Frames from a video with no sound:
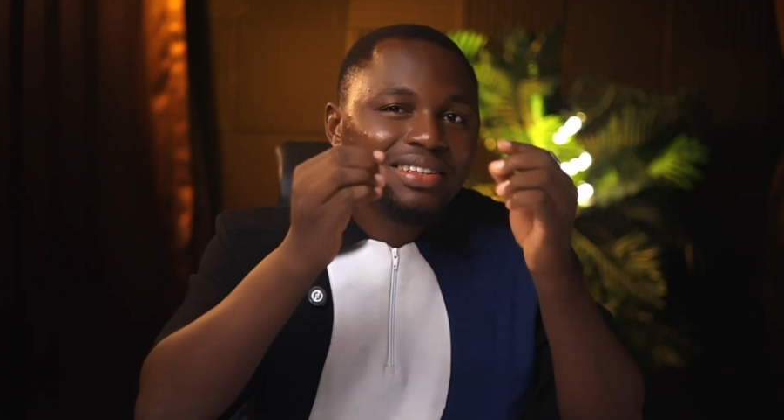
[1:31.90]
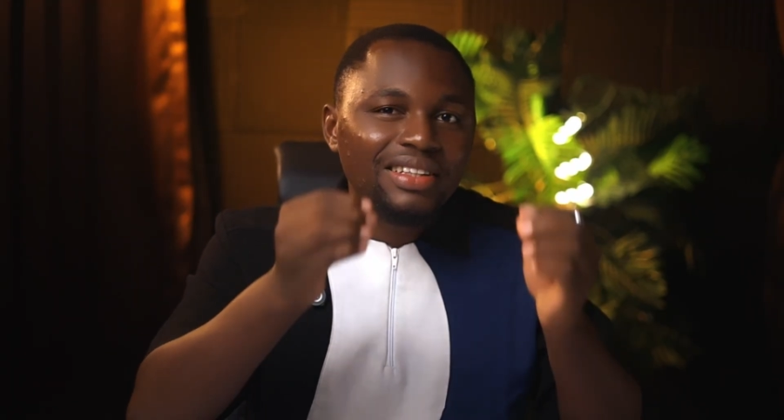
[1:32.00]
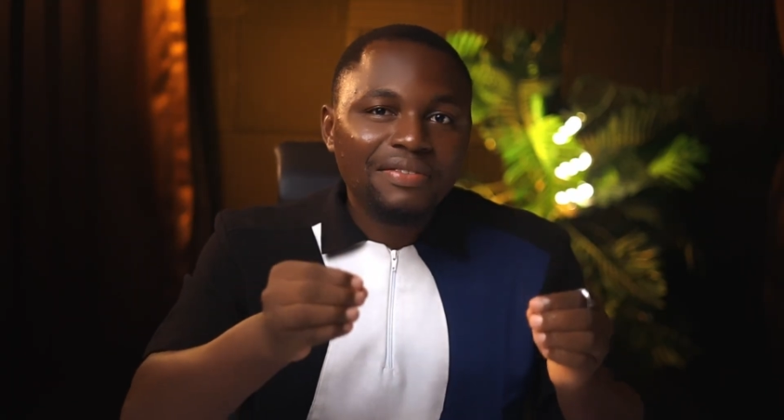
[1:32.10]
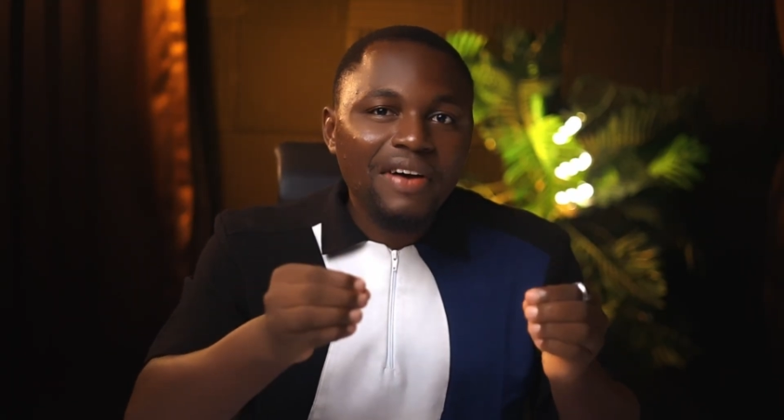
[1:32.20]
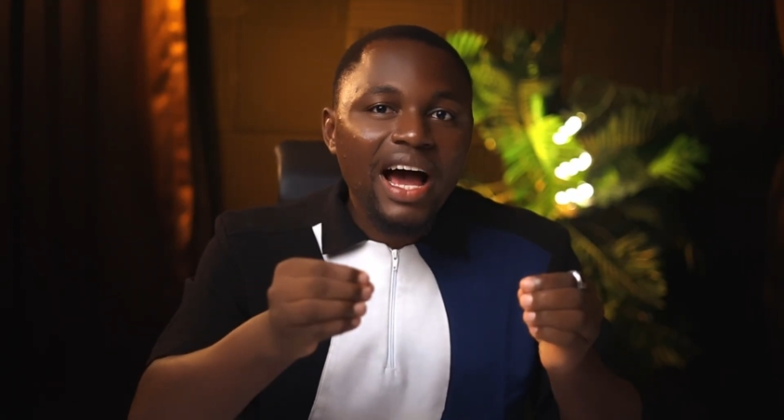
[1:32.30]

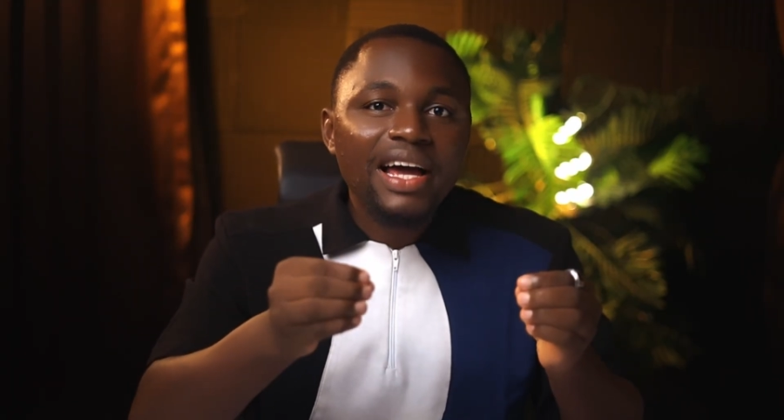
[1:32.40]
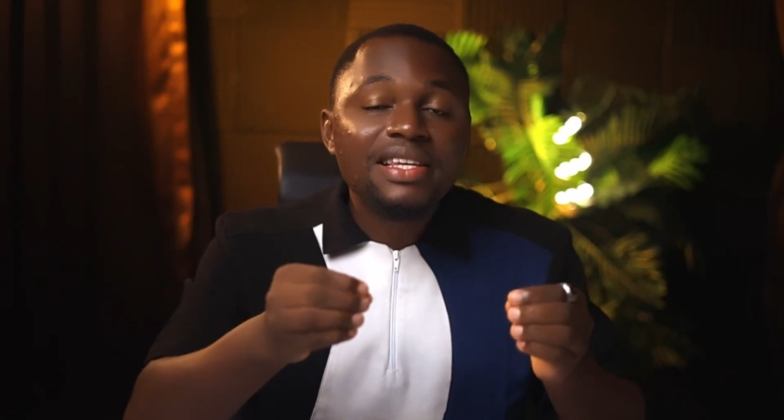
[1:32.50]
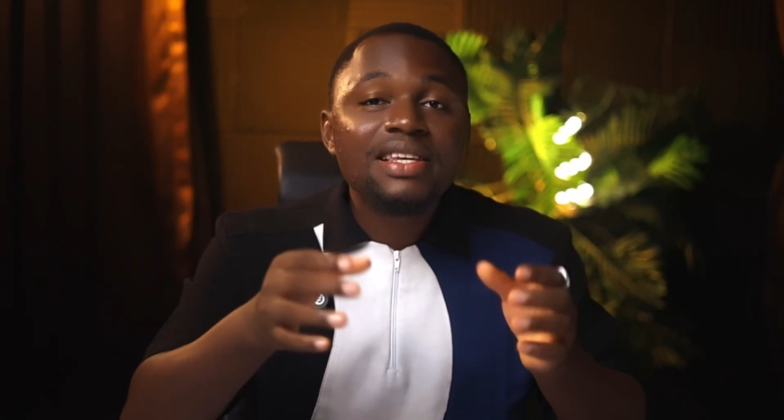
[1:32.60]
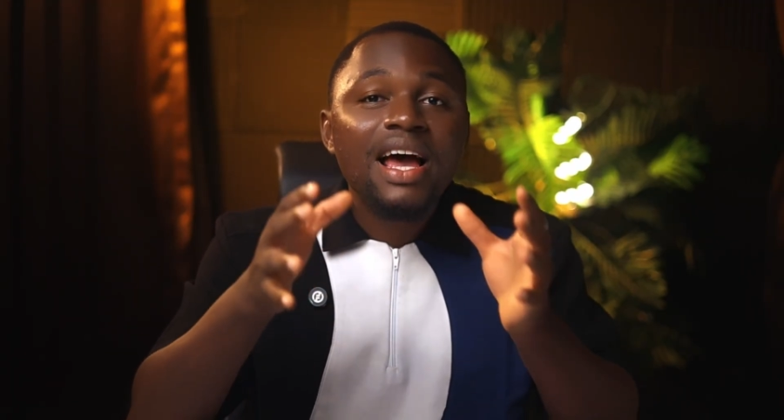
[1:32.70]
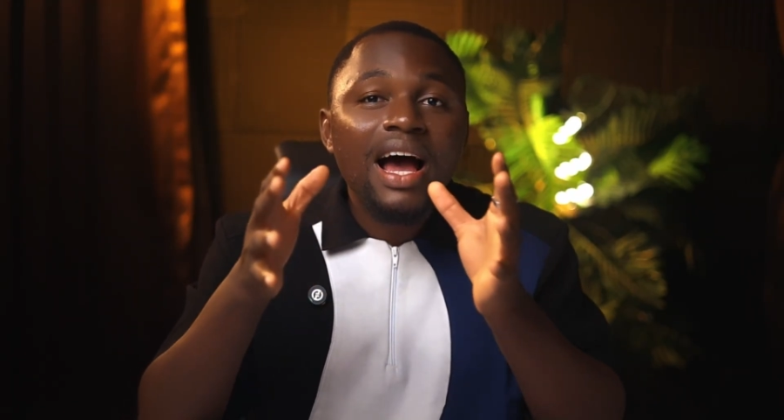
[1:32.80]

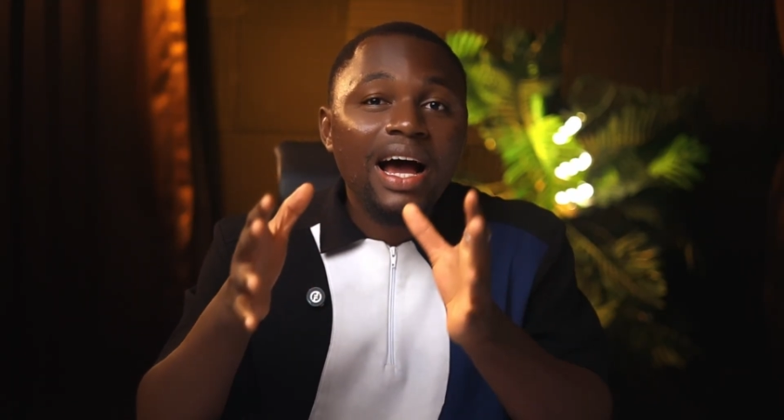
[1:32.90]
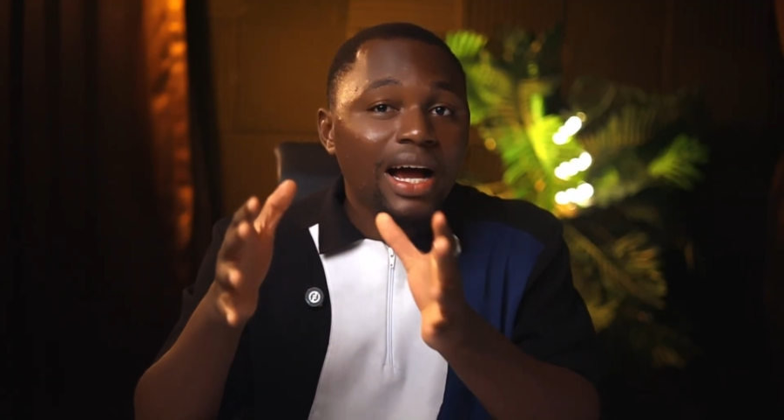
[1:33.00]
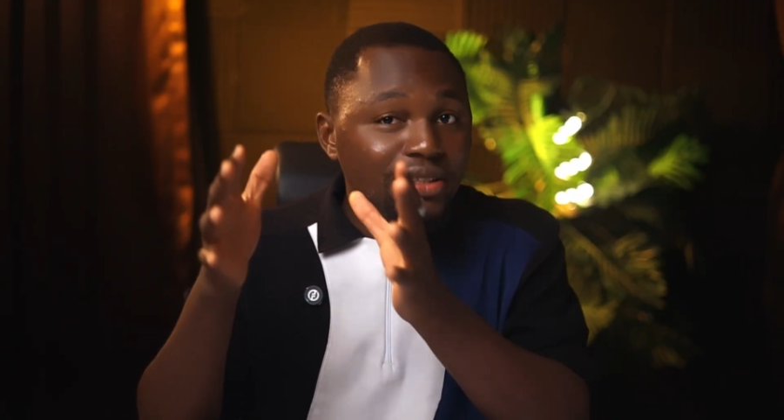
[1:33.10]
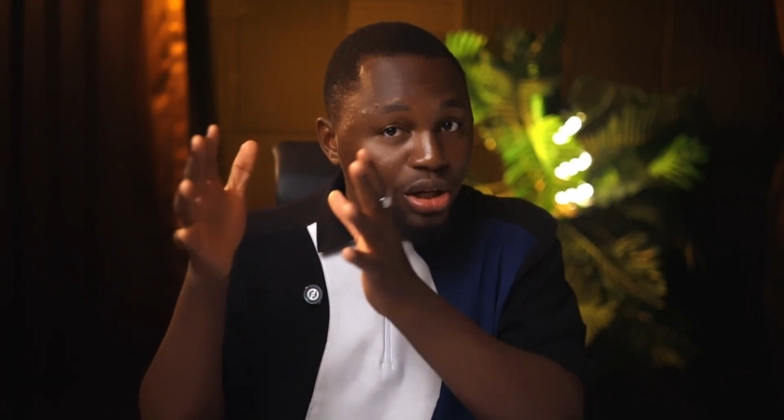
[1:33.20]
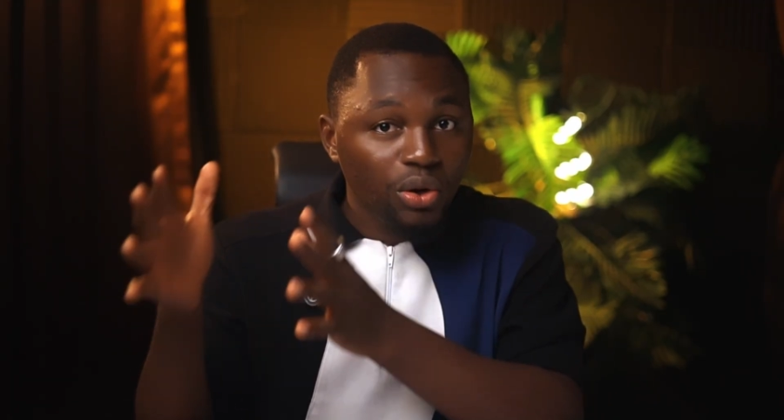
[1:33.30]
device,
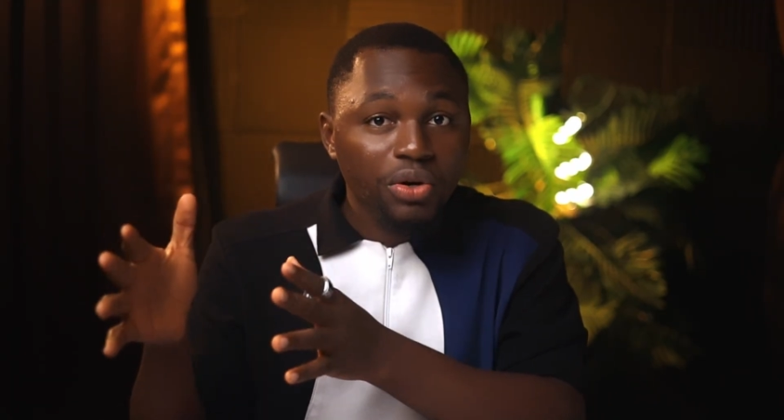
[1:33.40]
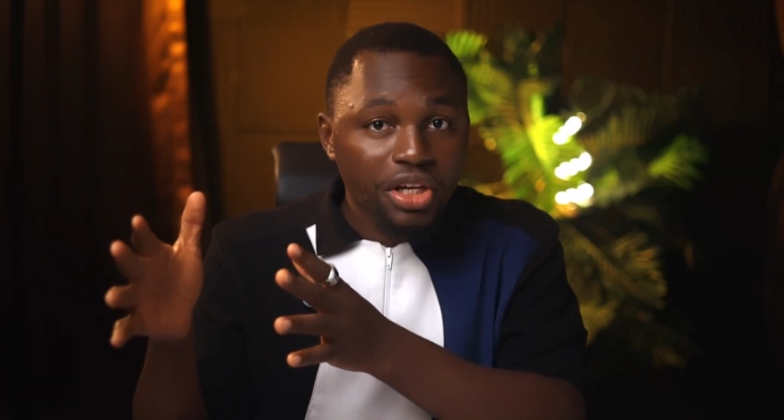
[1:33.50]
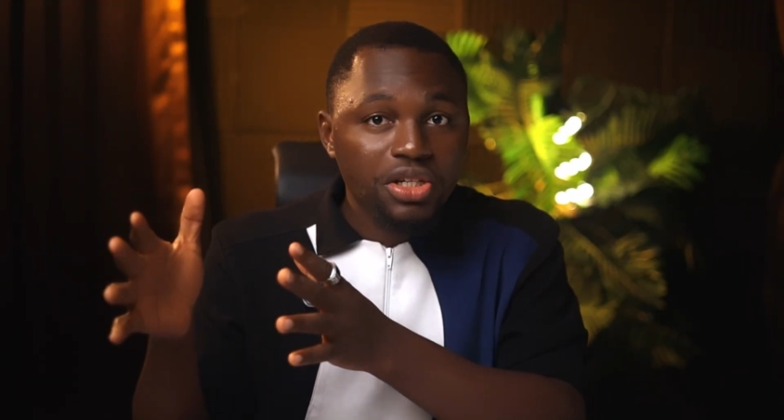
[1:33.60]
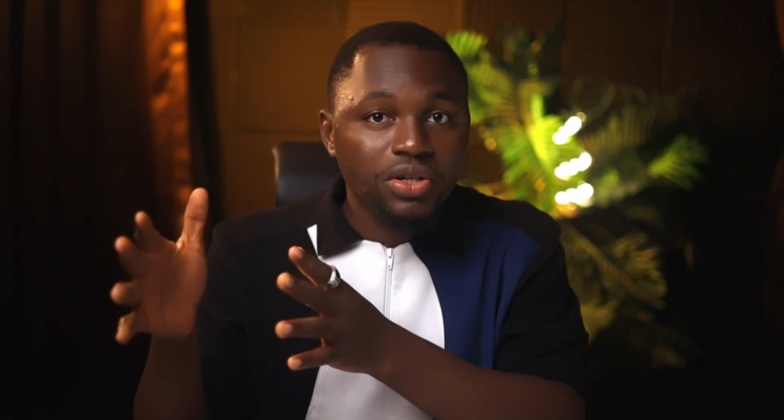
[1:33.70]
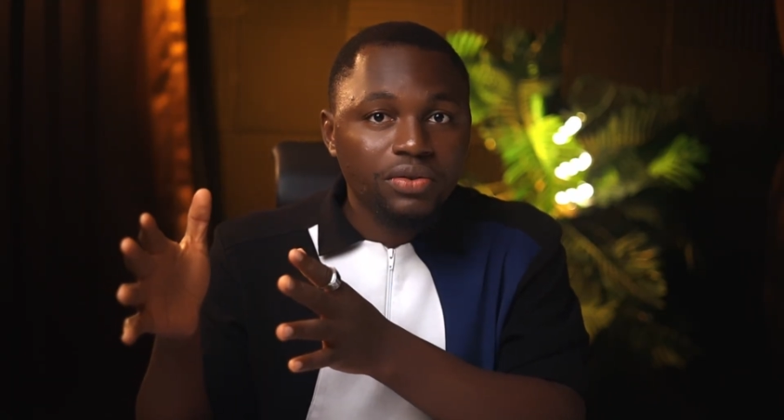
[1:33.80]
and
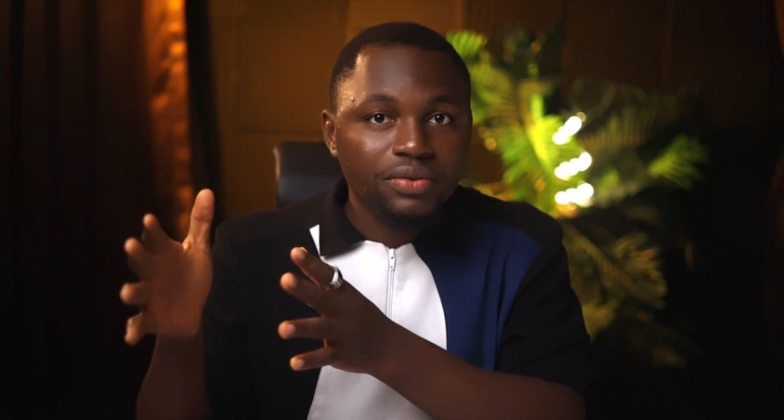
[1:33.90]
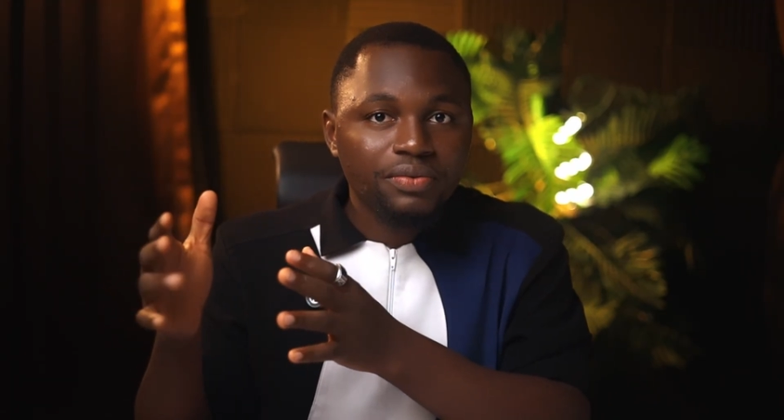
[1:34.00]
location.